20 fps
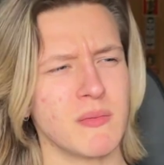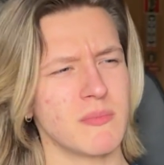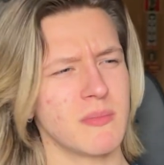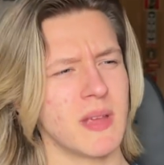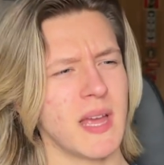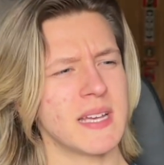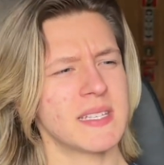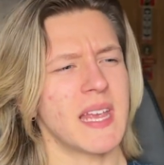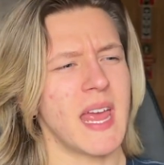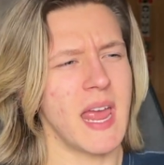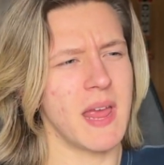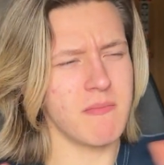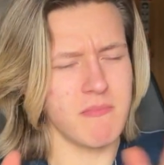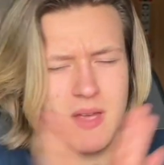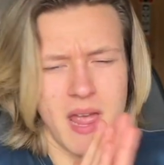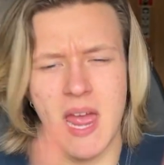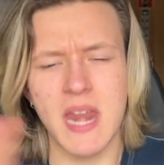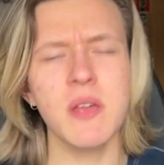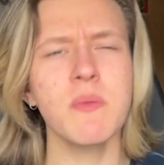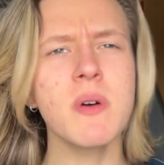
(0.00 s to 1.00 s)
Has
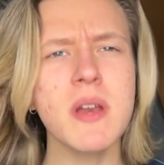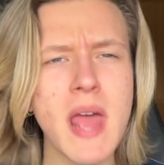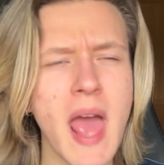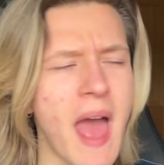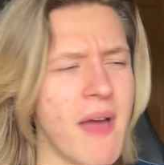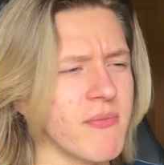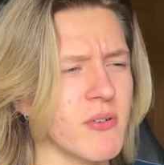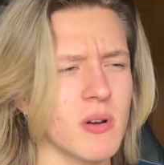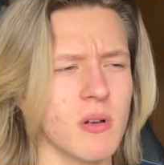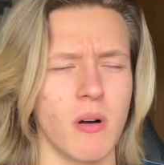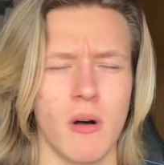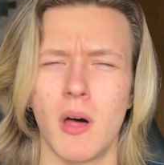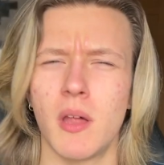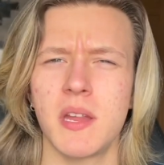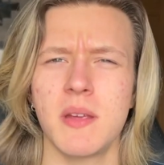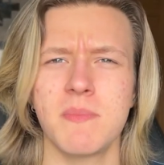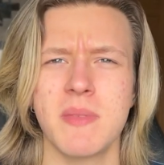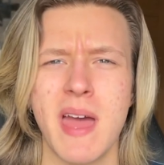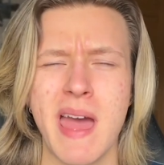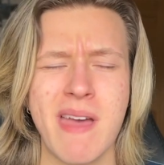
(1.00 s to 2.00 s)
anyone ever called
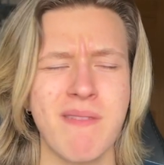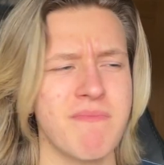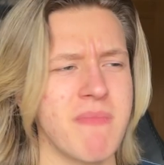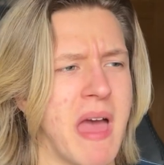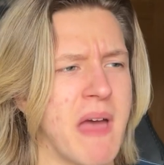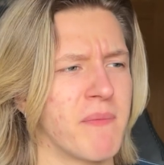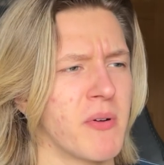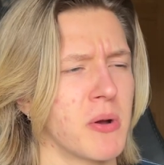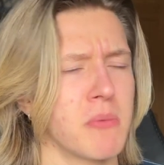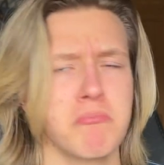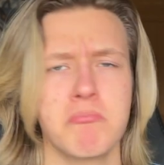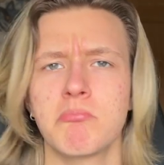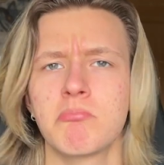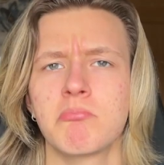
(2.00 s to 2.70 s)
him that? Ever?